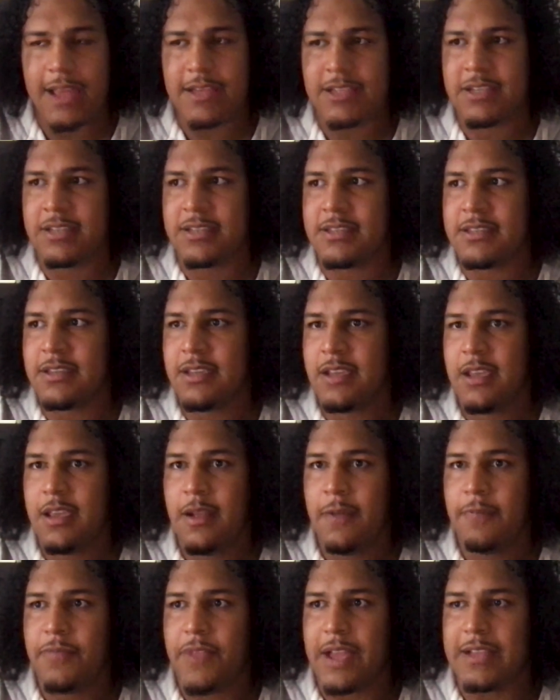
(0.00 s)
I just,
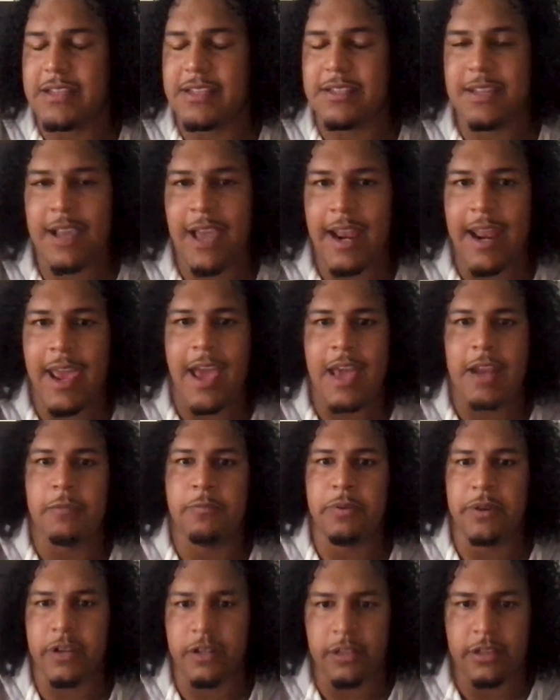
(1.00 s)
I just kind of had
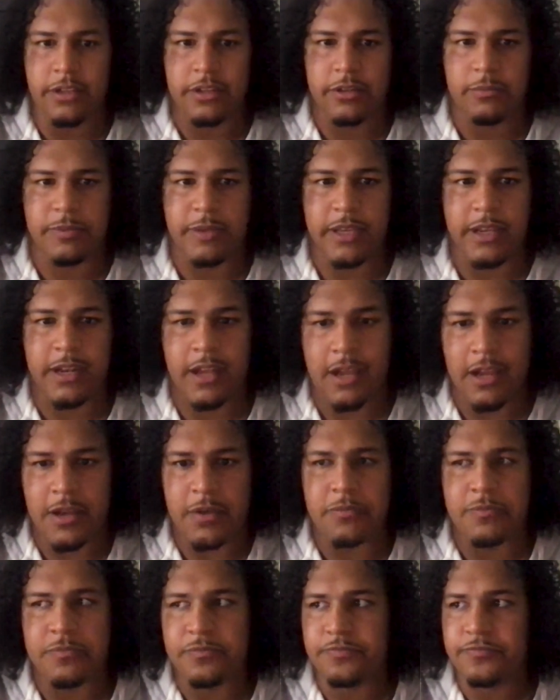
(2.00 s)
to put a little bit,
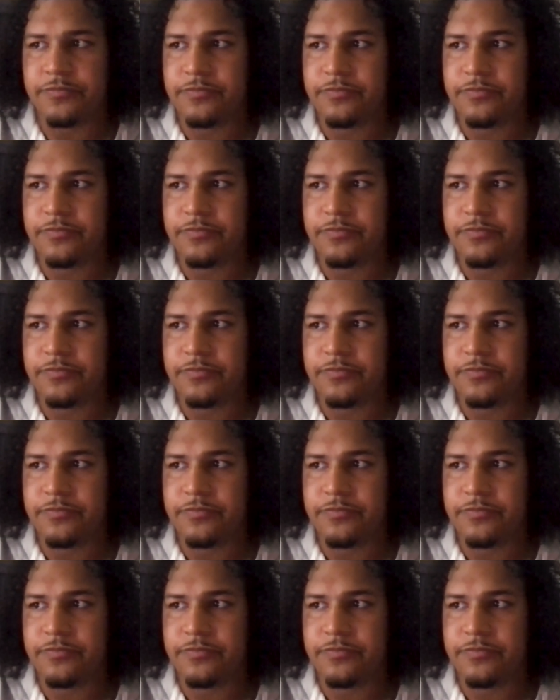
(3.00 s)
um,